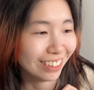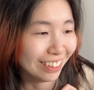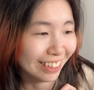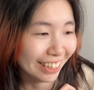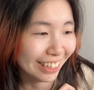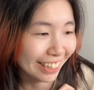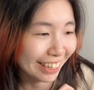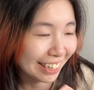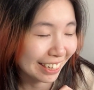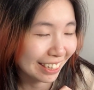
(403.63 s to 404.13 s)

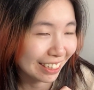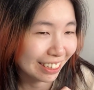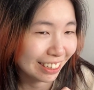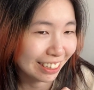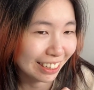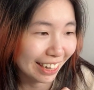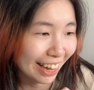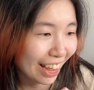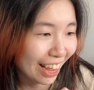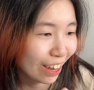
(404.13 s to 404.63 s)
like
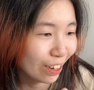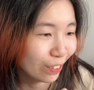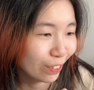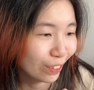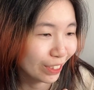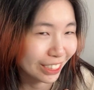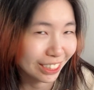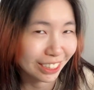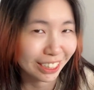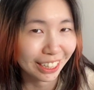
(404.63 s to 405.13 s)
now,
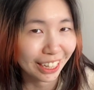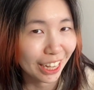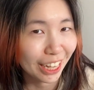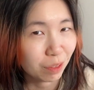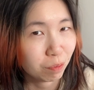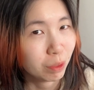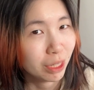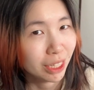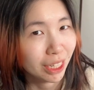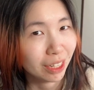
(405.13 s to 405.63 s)
which is like 8
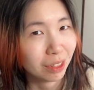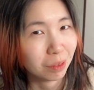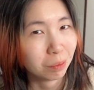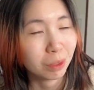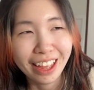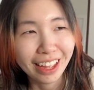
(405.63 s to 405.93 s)
p.m.